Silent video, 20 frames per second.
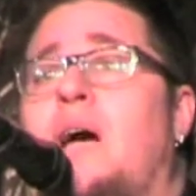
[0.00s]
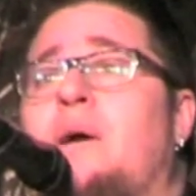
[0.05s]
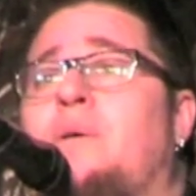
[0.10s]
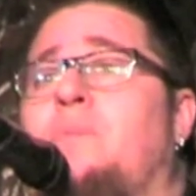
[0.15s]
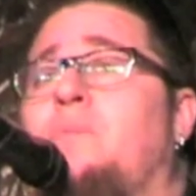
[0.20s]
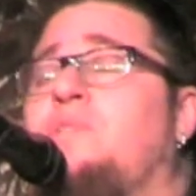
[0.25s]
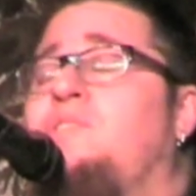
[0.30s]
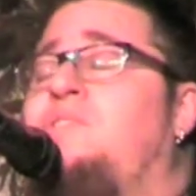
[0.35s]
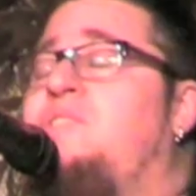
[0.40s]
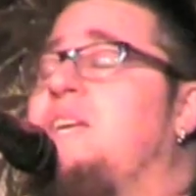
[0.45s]
I
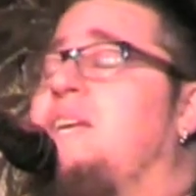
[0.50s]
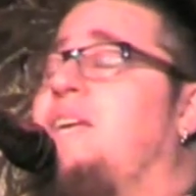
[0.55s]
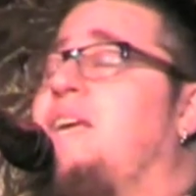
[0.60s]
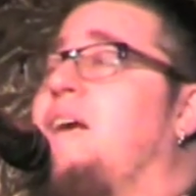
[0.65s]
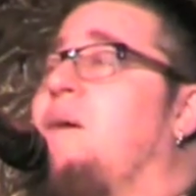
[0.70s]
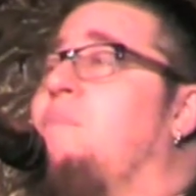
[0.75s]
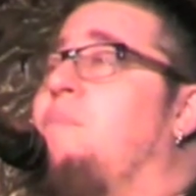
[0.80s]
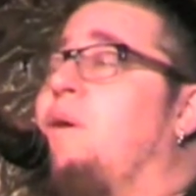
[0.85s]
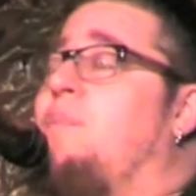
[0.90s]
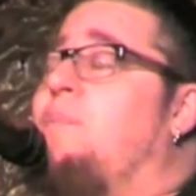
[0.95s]
was
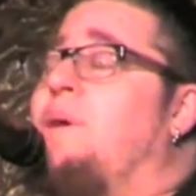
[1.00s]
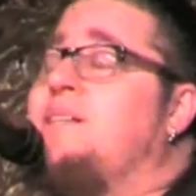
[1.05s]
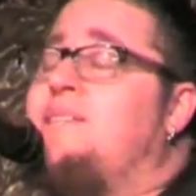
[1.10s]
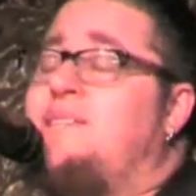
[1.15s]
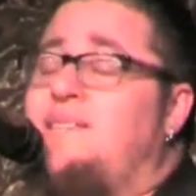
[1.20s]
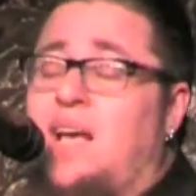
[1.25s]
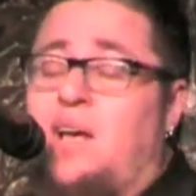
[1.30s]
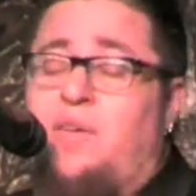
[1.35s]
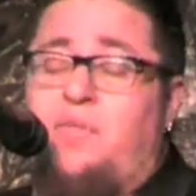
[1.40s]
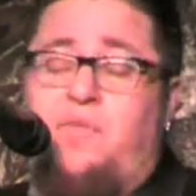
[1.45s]
thinking about
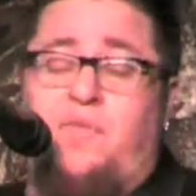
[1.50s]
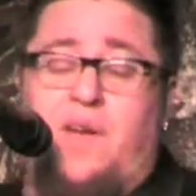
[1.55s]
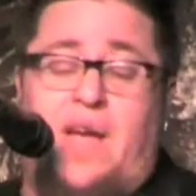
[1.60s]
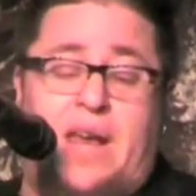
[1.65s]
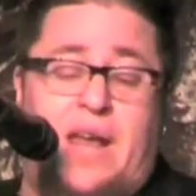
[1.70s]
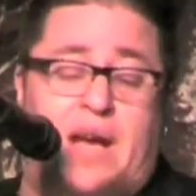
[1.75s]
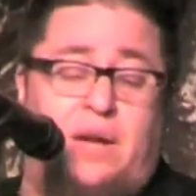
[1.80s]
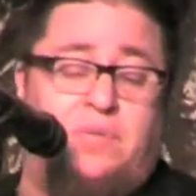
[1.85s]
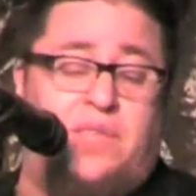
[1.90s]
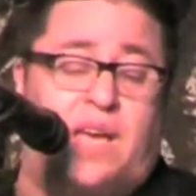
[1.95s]
myself
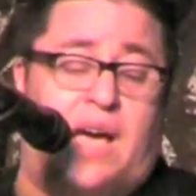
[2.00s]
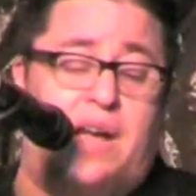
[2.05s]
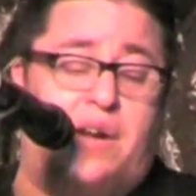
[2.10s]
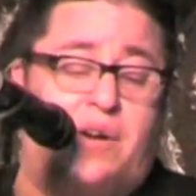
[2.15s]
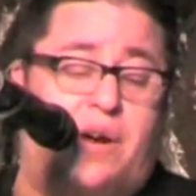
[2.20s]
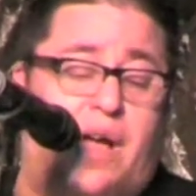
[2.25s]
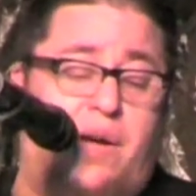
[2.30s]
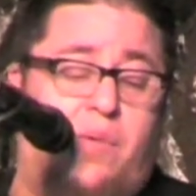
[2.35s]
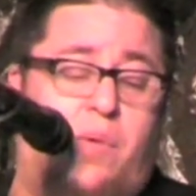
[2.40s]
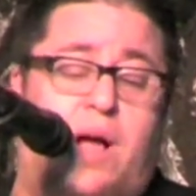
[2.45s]
and how
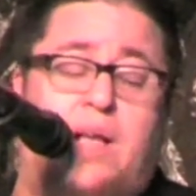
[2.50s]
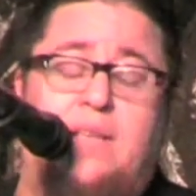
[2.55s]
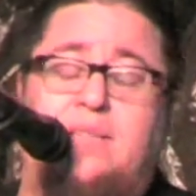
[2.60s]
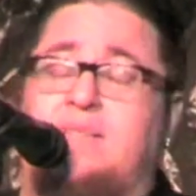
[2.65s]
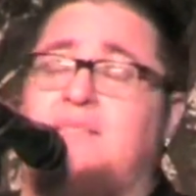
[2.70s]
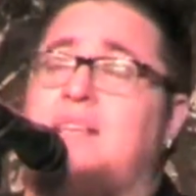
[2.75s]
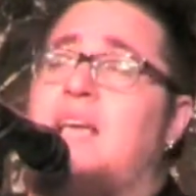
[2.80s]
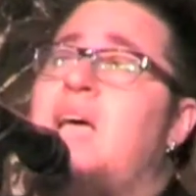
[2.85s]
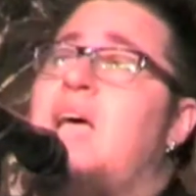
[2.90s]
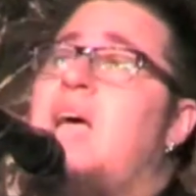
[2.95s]
tired I
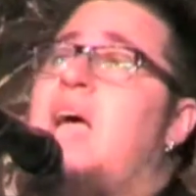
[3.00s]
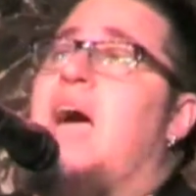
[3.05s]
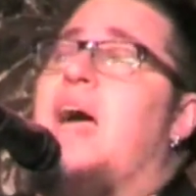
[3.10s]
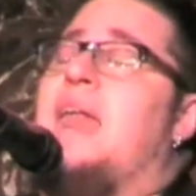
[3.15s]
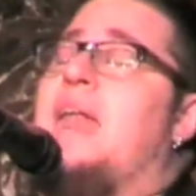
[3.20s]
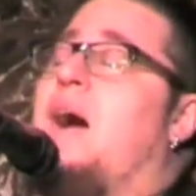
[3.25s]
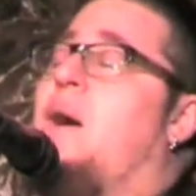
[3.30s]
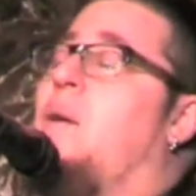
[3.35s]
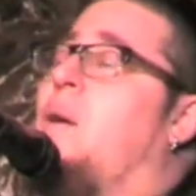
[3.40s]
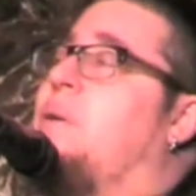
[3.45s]
was
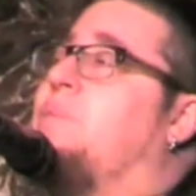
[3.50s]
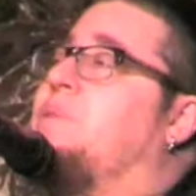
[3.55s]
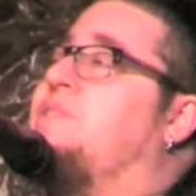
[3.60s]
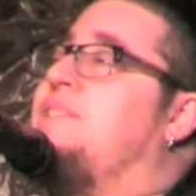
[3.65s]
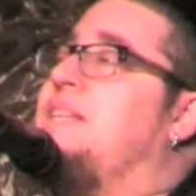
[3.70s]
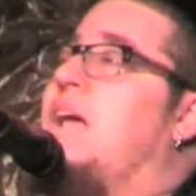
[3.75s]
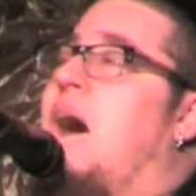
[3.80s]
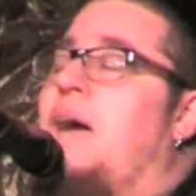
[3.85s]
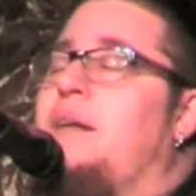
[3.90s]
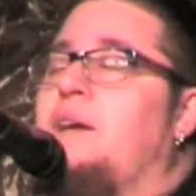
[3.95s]
and how I
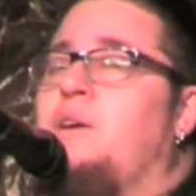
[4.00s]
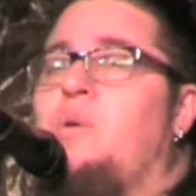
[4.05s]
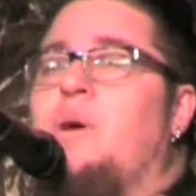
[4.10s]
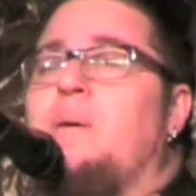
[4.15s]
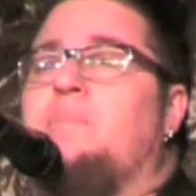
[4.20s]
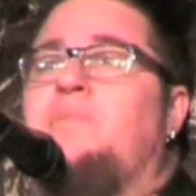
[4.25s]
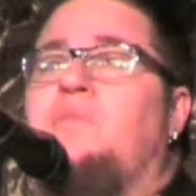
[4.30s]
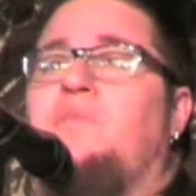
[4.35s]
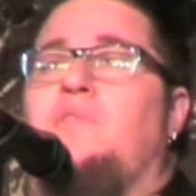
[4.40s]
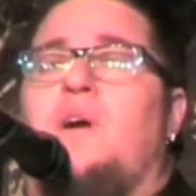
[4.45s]
was not
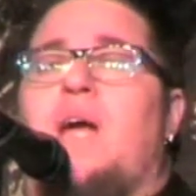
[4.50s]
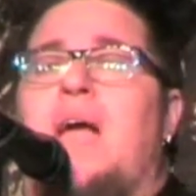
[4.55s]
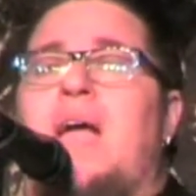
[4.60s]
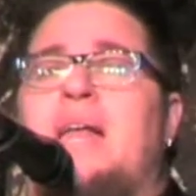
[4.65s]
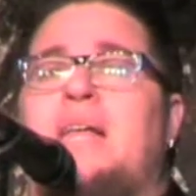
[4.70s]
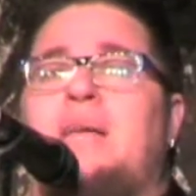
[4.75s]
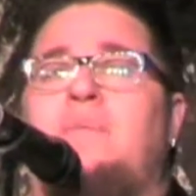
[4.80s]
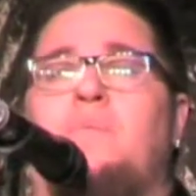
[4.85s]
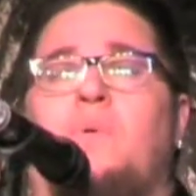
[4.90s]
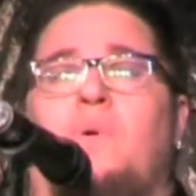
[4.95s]
equipped for
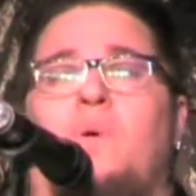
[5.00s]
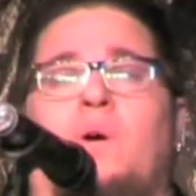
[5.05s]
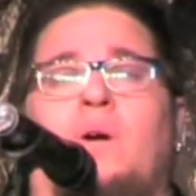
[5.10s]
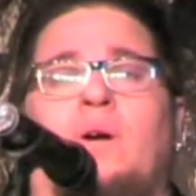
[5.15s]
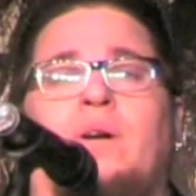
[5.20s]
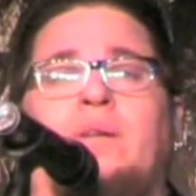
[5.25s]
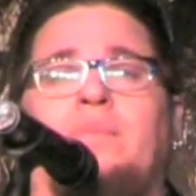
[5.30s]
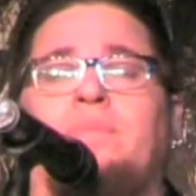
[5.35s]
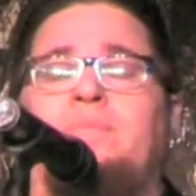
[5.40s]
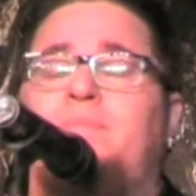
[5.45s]
any
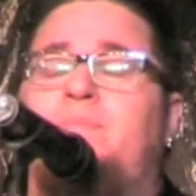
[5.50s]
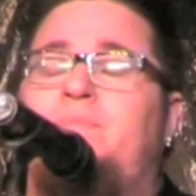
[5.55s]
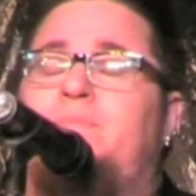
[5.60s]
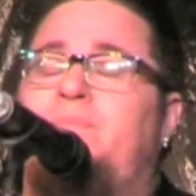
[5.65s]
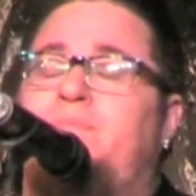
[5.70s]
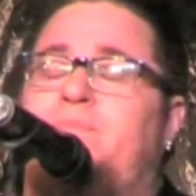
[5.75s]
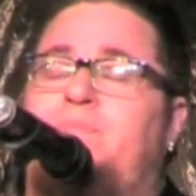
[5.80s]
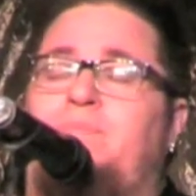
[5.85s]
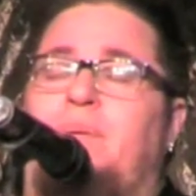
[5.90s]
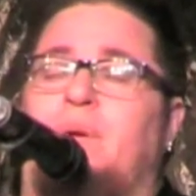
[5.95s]
more
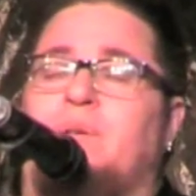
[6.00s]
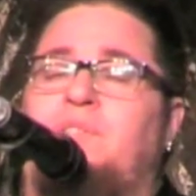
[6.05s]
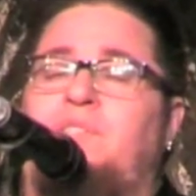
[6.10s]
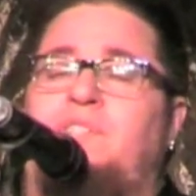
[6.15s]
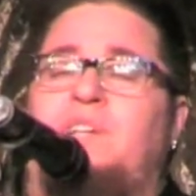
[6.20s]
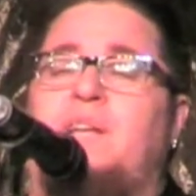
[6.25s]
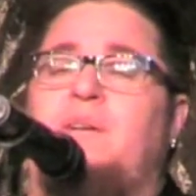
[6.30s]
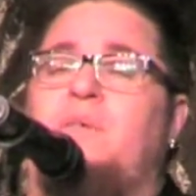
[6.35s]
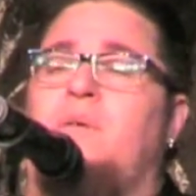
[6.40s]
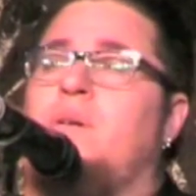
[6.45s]

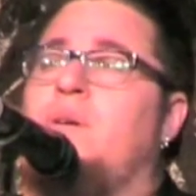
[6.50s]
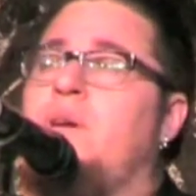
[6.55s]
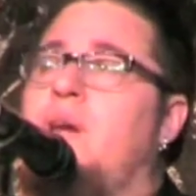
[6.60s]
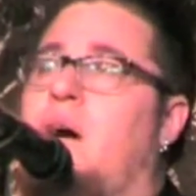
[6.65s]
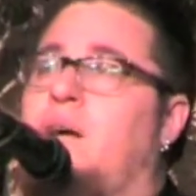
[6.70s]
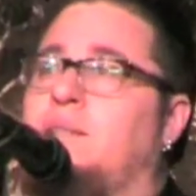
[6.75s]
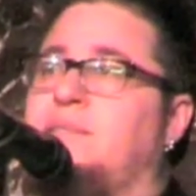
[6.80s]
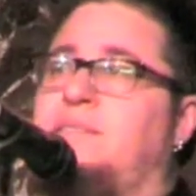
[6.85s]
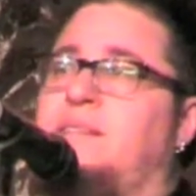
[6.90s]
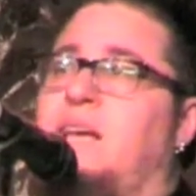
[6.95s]
bullshit or
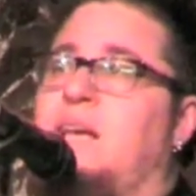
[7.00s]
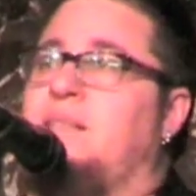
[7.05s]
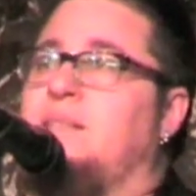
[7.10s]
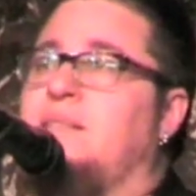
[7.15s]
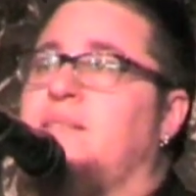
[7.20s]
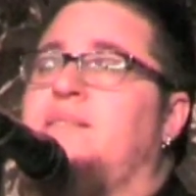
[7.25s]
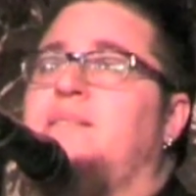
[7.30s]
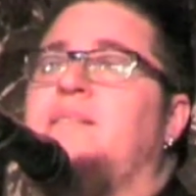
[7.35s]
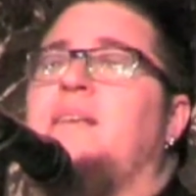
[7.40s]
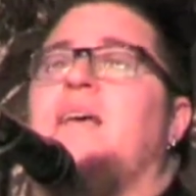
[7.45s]

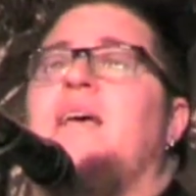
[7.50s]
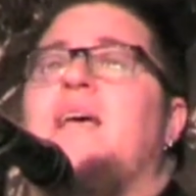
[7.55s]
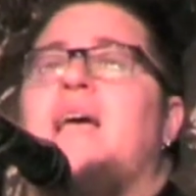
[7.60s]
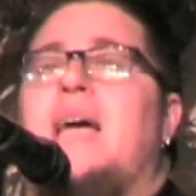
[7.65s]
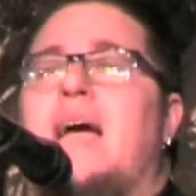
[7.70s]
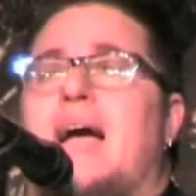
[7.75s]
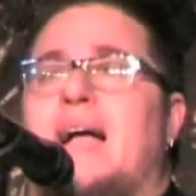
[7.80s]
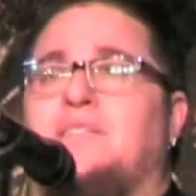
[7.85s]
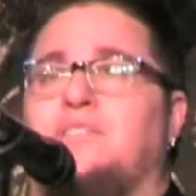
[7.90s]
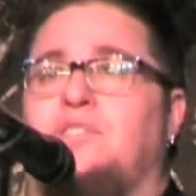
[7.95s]
nonsense,
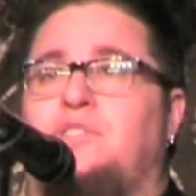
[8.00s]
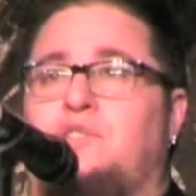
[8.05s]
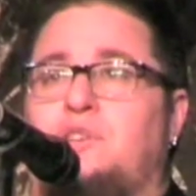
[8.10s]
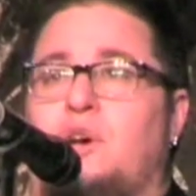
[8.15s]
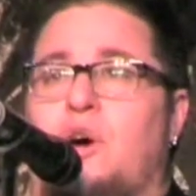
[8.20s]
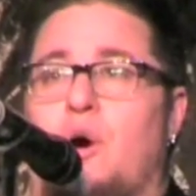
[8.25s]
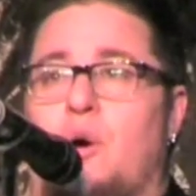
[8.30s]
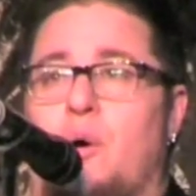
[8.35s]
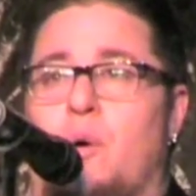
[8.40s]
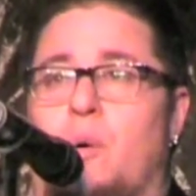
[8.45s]
and
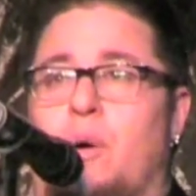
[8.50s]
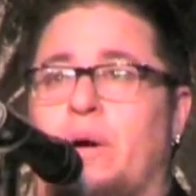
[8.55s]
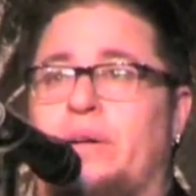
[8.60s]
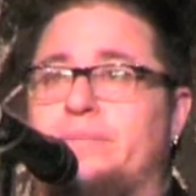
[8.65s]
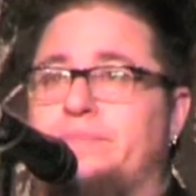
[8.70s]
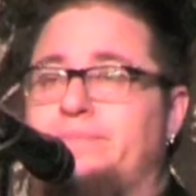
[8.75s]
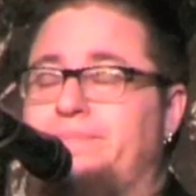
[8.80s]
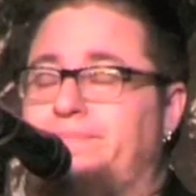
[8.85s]
so